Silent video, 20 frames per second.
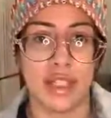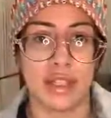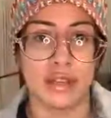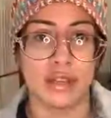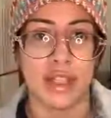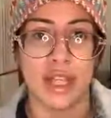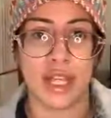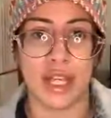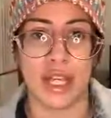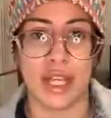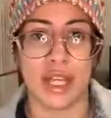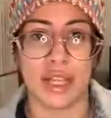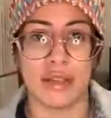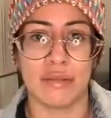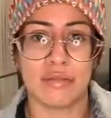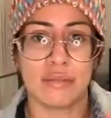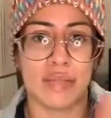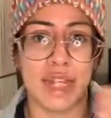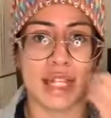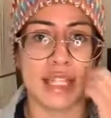that
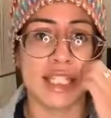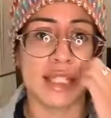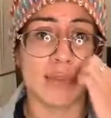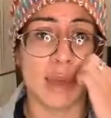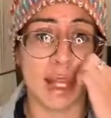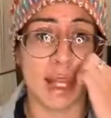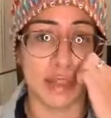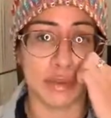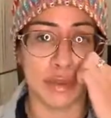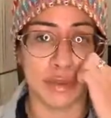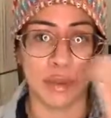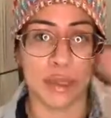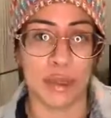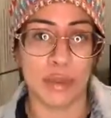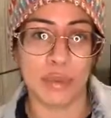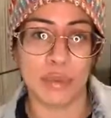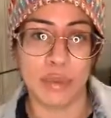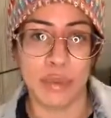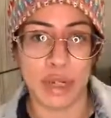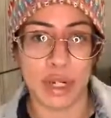they expect from their
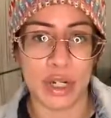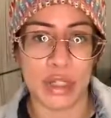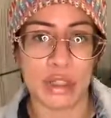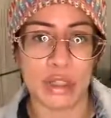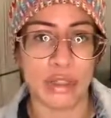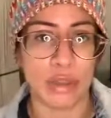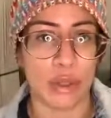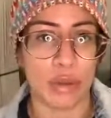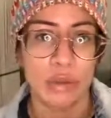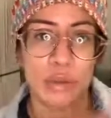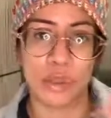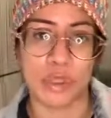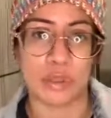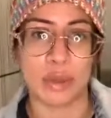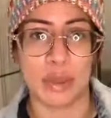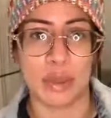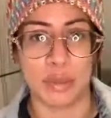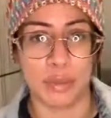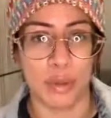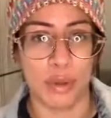employers, so
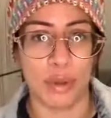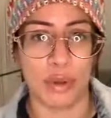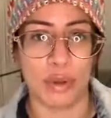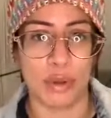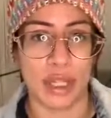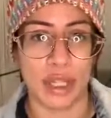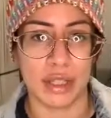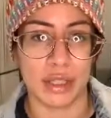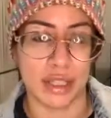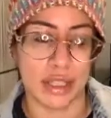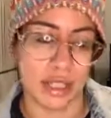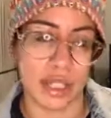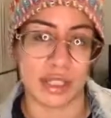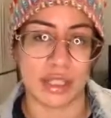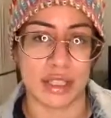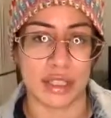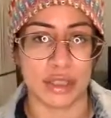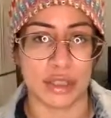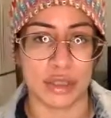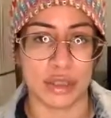should people in the
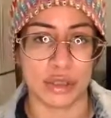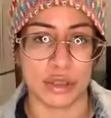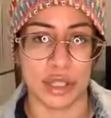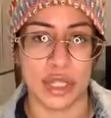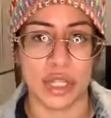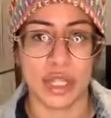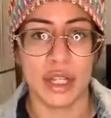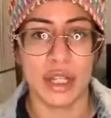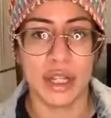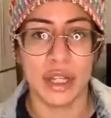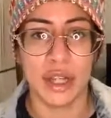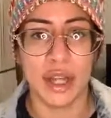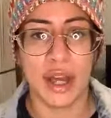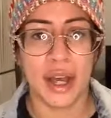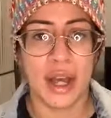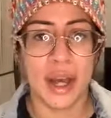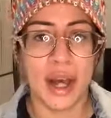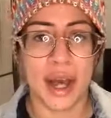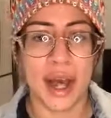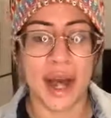sex industry.
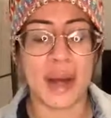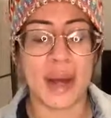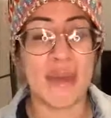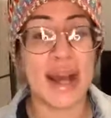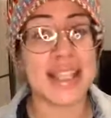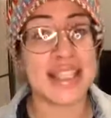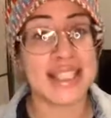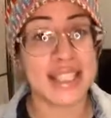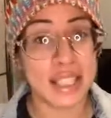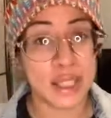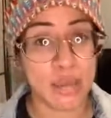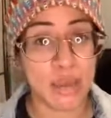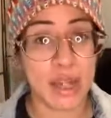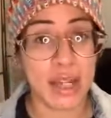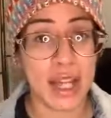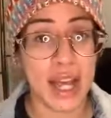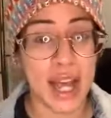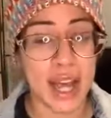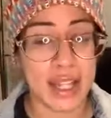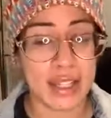I did
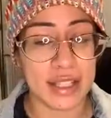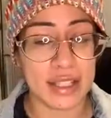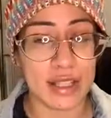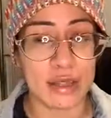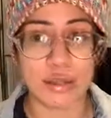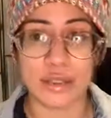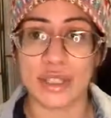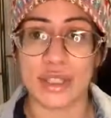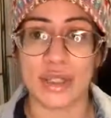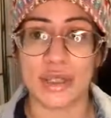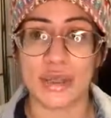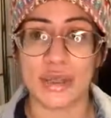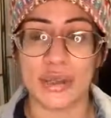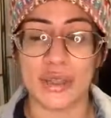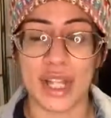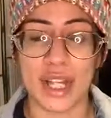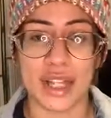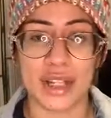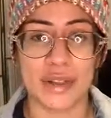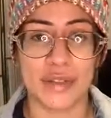want to ask you too,
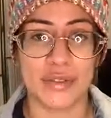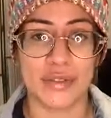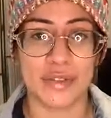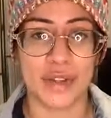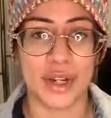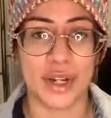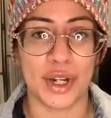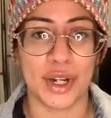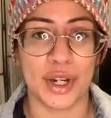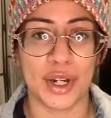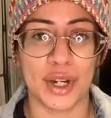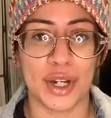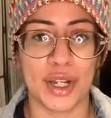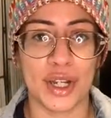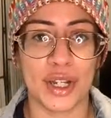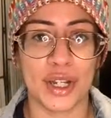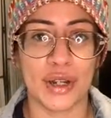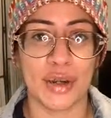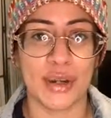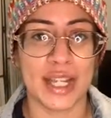like for
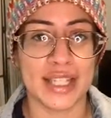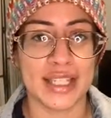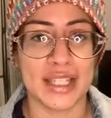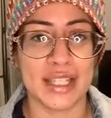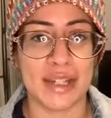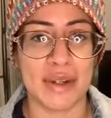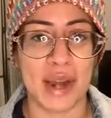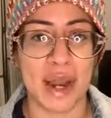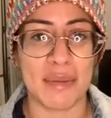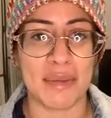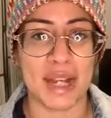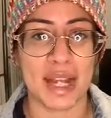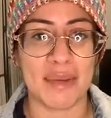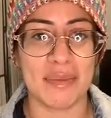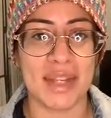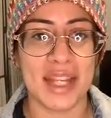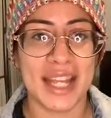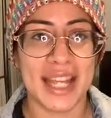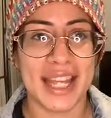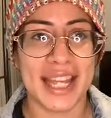your Instagram
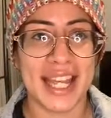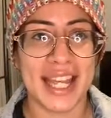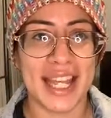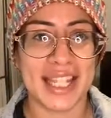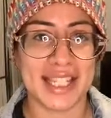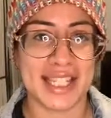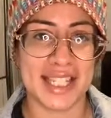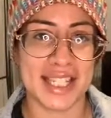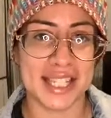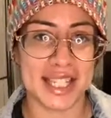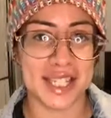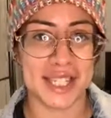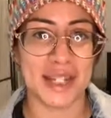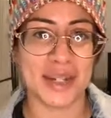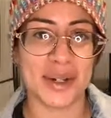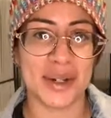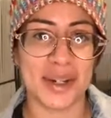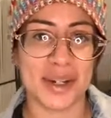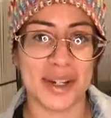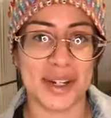name, is this
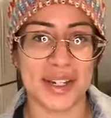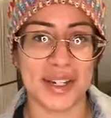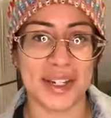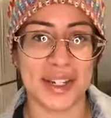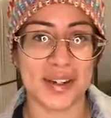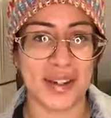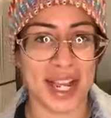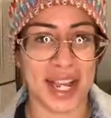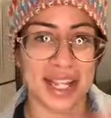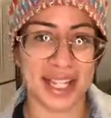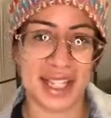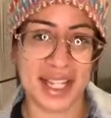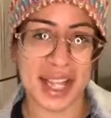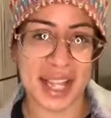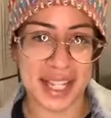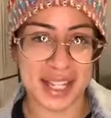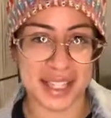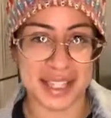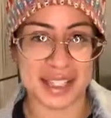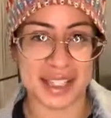your
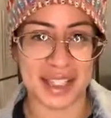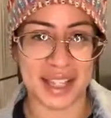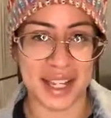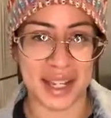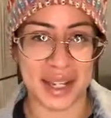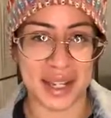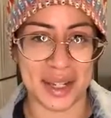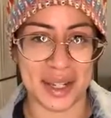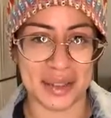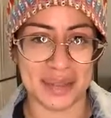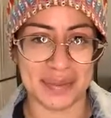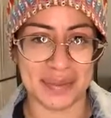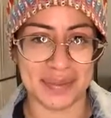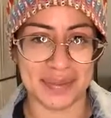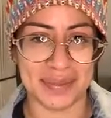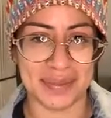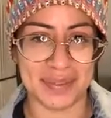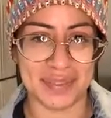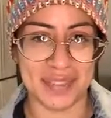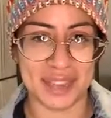alias,
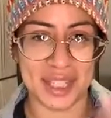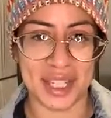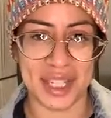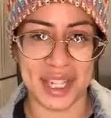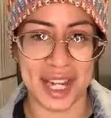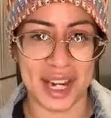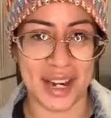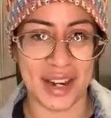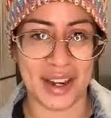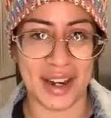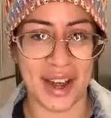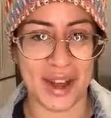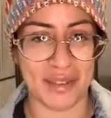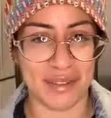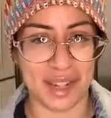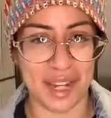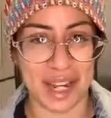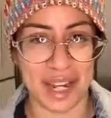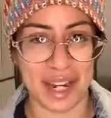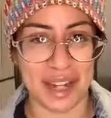Linaire
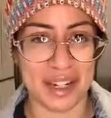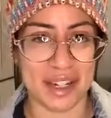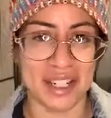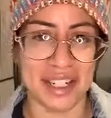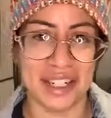Javier?